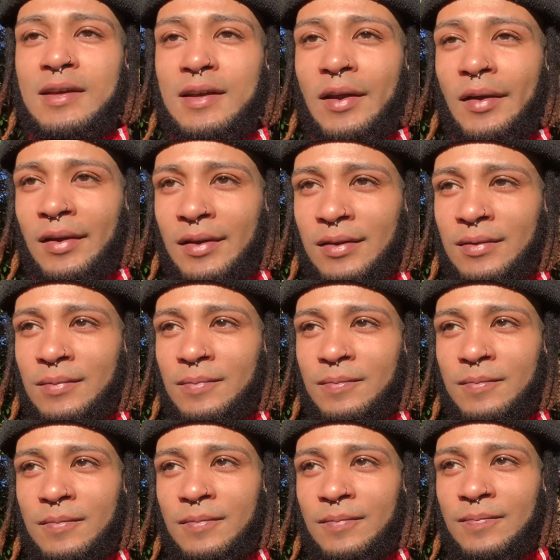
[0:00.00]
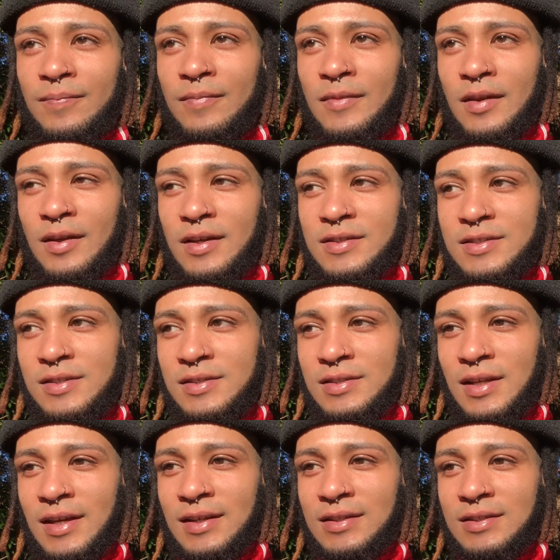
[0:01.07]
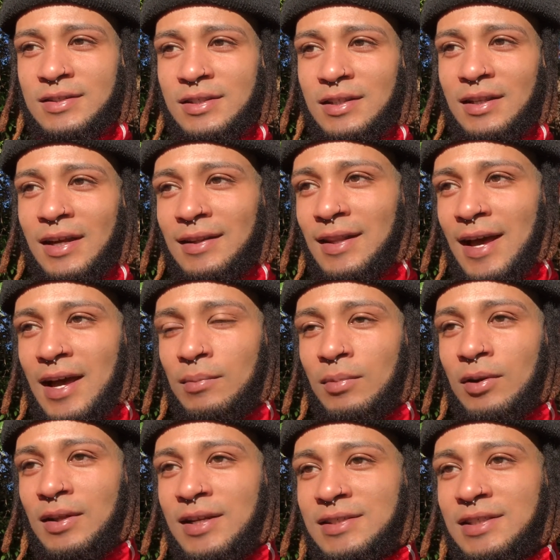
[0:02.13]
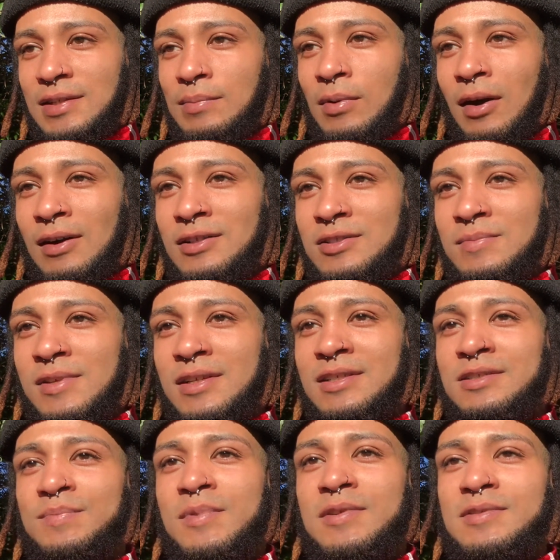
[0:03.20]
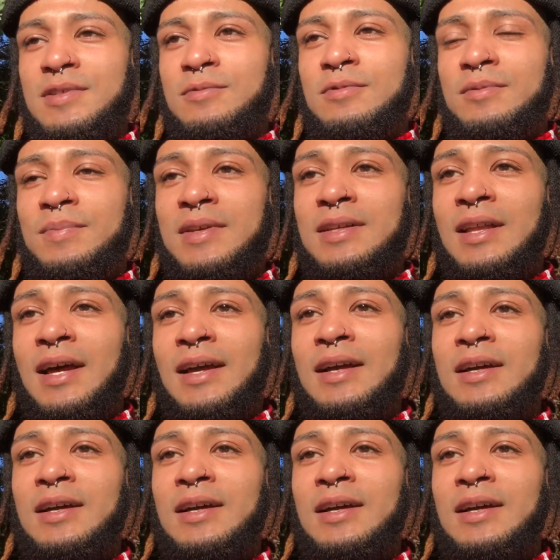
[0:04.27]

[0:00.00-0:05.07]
And it's just like shit like that, bro. That shit bothers me, because music would be like